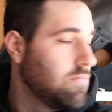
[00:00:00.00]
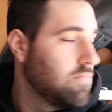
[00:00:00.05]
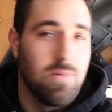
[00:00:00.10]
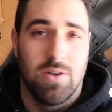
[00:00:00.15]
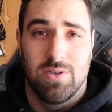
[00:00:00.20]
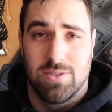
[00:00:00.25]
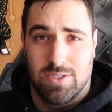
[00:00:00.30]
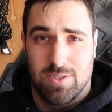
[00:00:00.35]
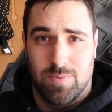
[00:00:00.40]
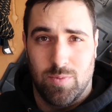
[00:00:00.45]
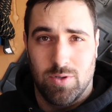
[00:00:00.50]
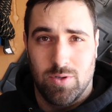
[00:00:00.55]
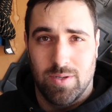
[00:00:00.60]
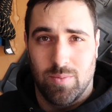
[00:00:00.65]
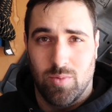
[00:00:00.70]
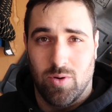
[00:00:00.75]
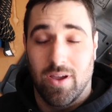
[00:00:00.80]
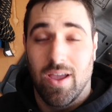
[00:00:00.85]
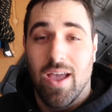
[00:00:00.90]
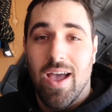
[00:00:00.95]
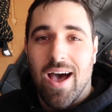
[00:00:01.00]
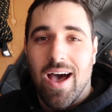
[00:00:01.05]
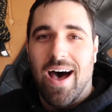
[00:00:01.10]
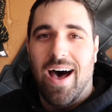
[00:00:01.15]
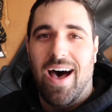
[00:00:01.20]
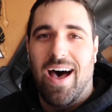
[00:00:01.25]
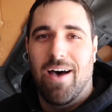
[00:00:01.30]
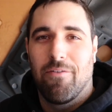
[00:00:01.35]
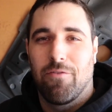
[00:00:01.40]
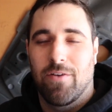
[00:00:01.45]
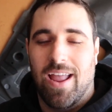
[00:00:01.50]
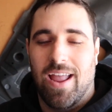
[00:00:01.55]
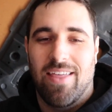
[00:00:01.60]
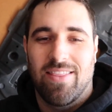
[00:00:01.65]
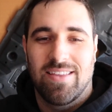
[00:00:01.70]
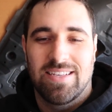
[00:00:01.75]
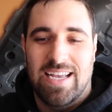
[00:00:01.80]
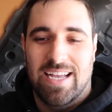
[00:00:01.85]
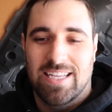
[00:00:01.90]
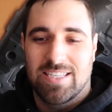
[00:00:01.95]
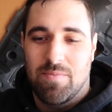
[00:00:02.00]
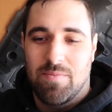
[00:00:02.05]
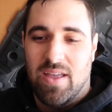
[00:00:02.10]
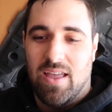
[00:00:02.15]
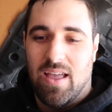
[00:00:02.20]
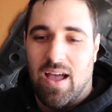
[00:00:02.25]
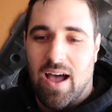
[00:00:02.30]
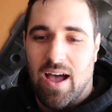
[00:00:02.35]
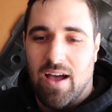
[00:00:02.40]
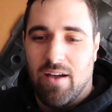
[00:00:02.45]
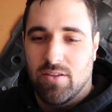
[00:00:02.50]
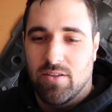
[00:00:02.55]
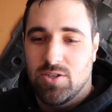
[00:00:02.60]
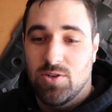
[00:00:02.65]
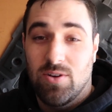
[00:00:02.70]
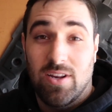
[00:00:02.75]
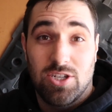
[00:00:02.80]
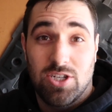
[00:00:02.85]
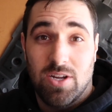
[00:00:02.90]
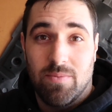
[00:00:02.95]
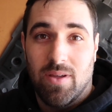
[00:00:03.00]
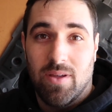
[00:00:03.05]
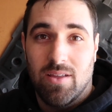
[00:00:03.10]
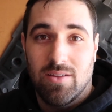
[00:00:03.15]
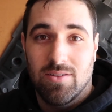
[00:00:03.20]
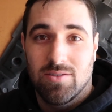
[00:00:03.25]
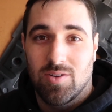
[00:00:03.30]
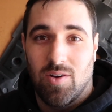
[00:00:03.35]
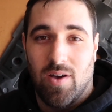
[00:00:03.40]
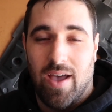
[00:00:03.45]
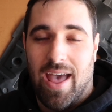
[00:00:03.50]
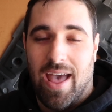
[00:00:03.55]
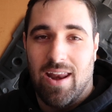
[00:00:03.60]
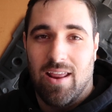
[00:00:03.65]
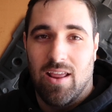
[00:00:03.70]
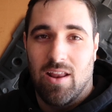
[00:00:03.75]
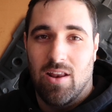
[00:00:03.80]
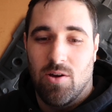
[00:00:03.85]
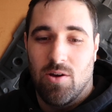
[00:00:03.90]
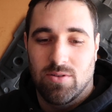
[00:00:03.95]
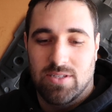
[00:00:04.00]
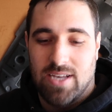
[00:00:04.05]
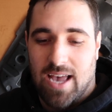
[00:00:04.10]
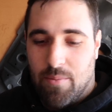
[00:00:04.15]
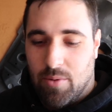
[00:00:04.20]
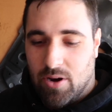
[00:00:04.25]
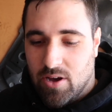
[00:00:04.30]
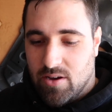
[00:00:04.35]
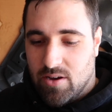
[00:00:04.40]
There's a spoolie boy. Uh, for getting this out to me, uh, two day shipping, so I had it in no time at